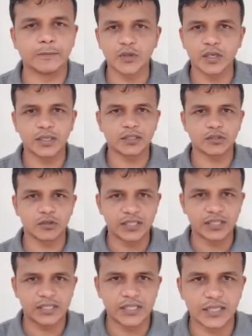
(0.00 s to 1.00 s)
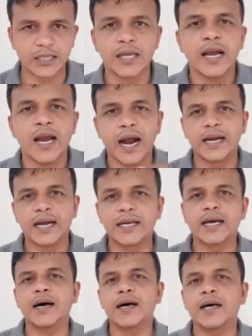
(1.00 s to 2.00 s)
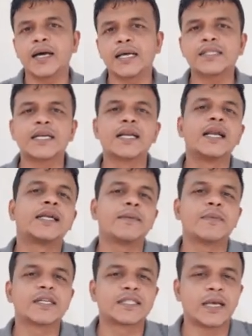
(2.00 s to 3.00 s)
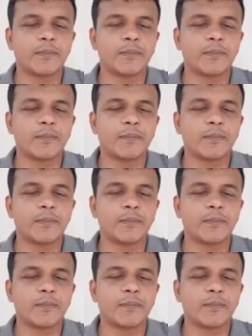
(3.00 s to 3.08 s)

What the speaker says: Okay, so this is the thing, and as a real time example, we